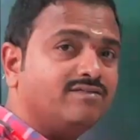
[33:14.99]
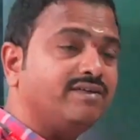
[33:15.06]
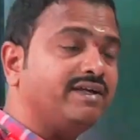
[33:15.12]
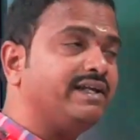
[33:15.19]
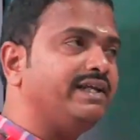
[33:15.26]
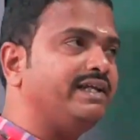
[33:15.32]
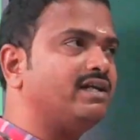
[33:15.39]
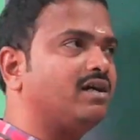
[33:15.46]

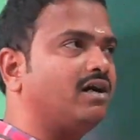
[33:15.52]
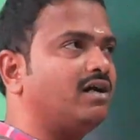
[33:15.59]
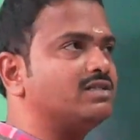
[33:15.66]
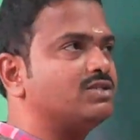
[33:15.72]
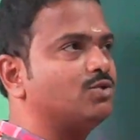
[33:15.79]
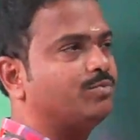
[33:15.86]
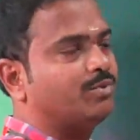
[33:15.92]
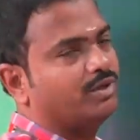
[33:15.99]
very cause
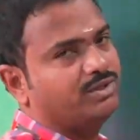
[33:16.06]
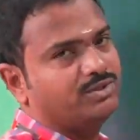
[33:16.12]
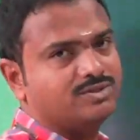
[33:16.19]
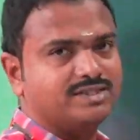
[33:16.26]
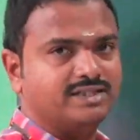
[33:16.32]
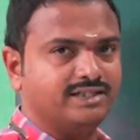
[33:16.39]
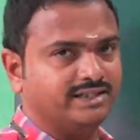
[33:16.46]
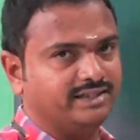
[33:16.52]
to
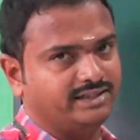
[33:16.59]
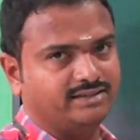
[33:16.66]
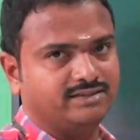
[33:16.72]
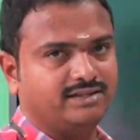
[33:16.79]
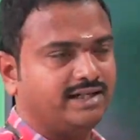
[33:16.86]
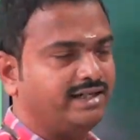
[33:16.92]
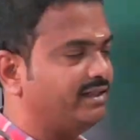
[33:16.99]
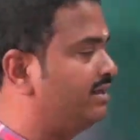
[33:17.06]
producing it,
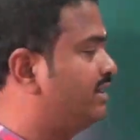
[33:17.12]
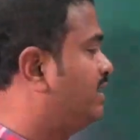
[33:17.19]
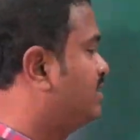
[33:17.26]
right?